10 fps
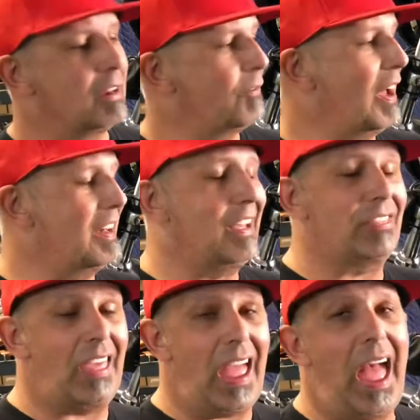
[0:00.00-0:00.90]
to find
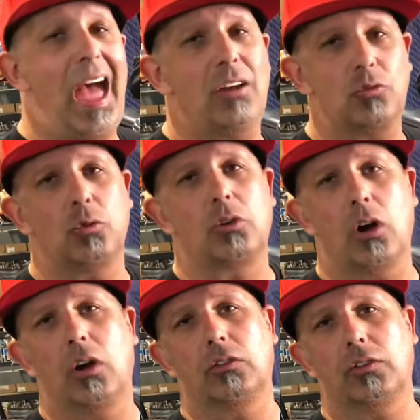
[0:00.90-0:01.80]
out the actual
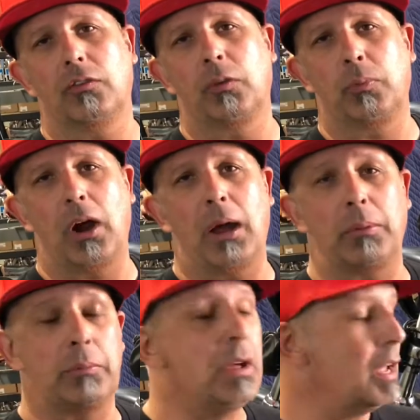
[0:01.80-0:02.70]
cause of the
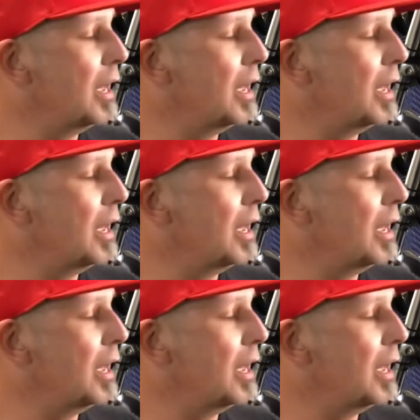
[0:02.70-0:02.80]
problem.